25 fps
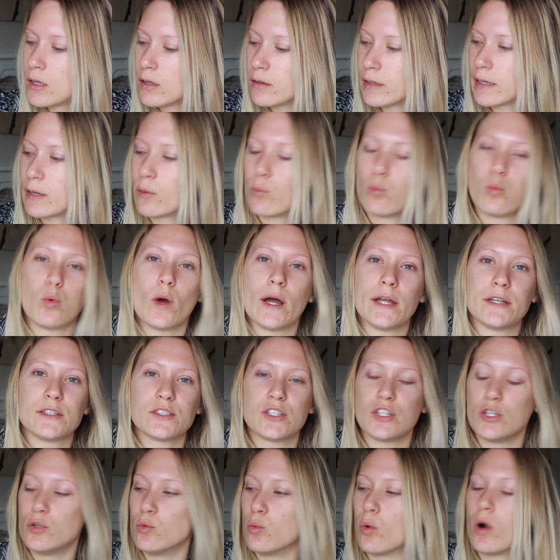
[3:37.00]
like
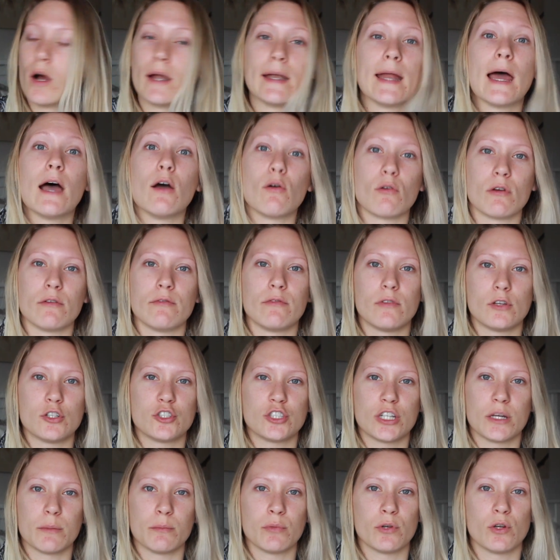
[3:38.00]
what you want out of the
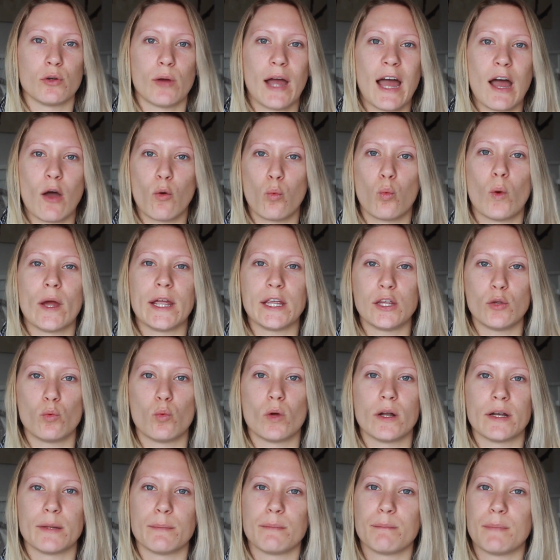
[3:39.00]
shampoo, how white you
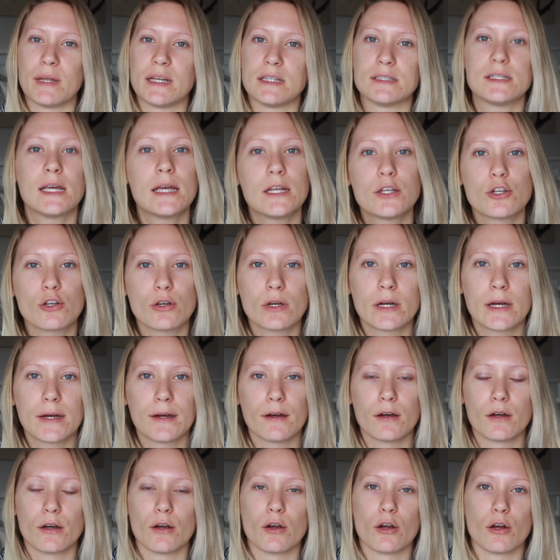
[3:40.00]
want to maintain your
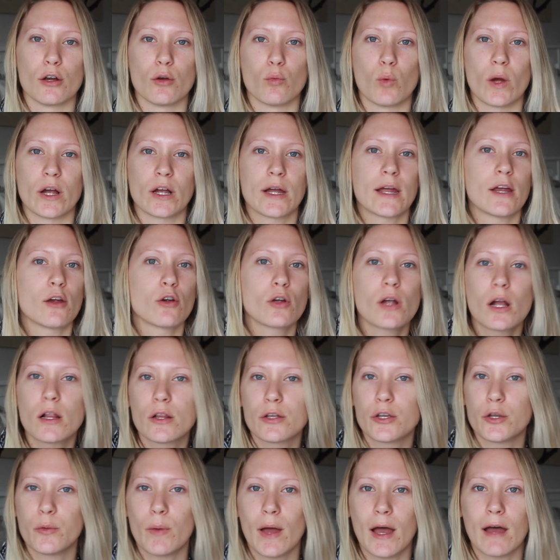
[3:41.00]
hair, or what hair color
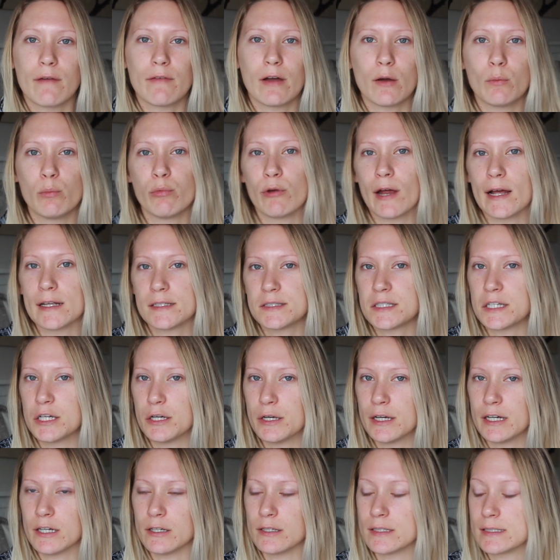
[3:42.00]
you have, how brassy your
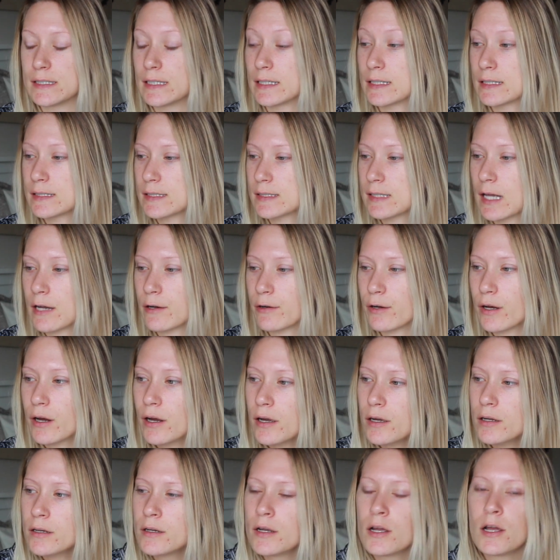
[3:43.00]
hair is,
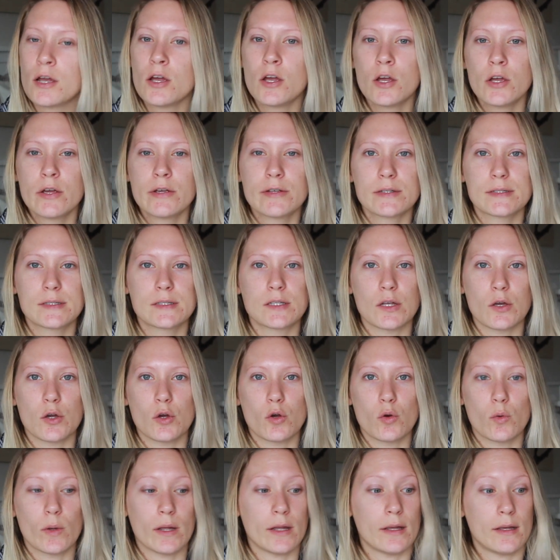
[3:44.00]
etc.
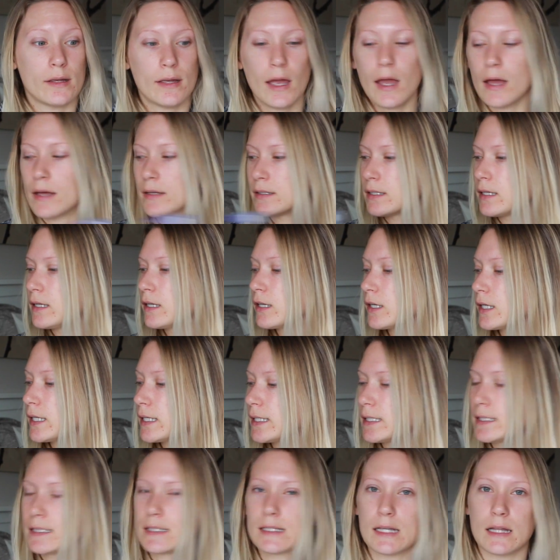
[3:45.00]
So yeah, here
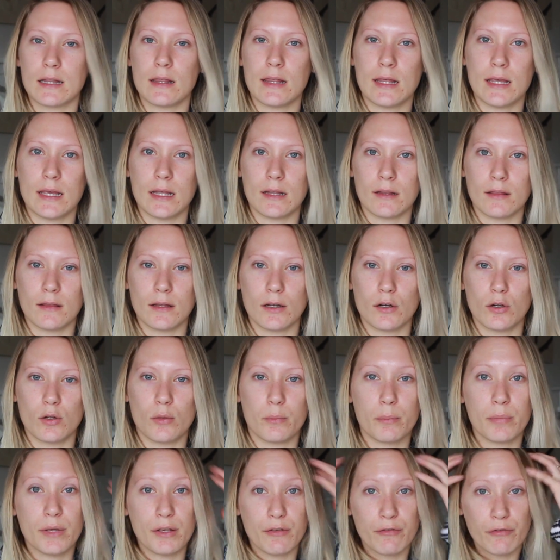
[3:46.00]
is the little
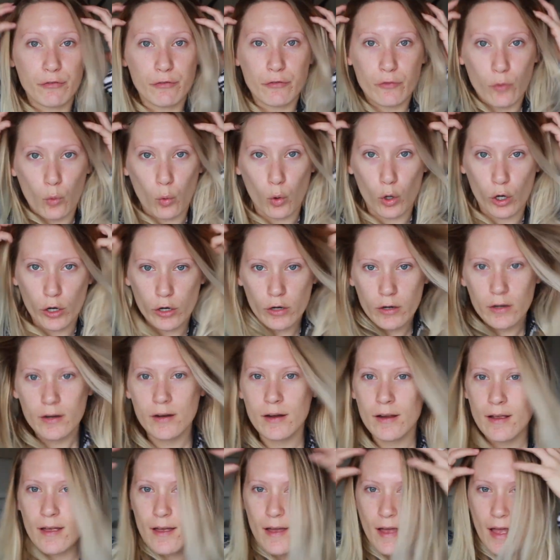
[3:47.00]
before,
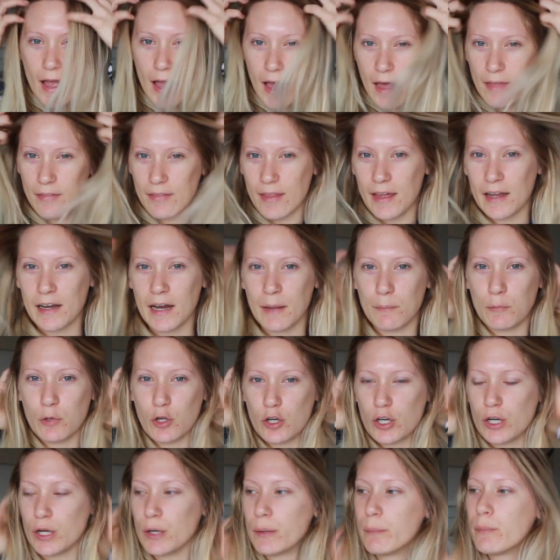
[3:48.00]
and then I'm
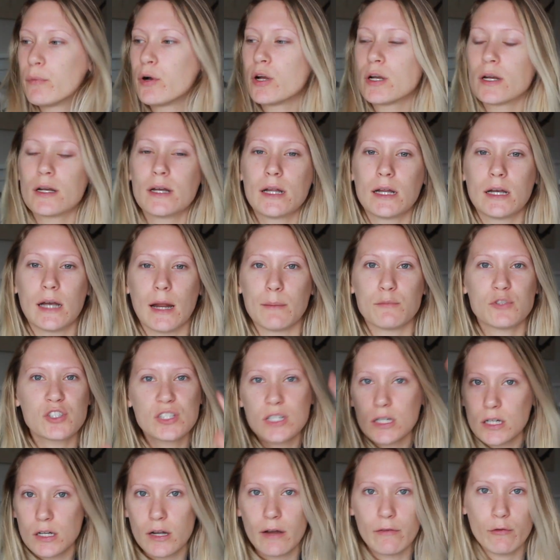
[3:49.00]
gonna put it in. I'm just
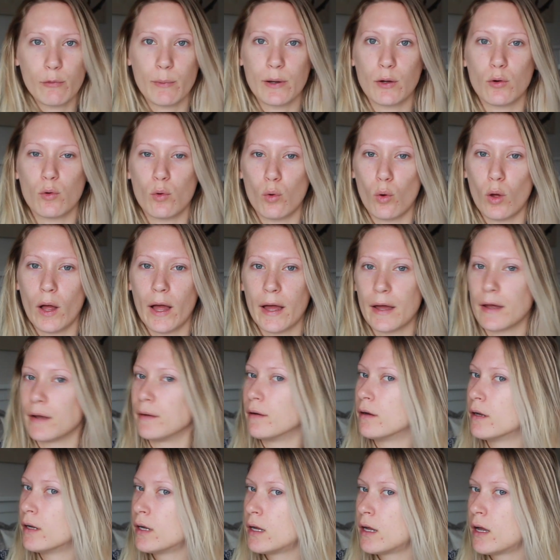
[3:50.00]
gonna cover my whole head.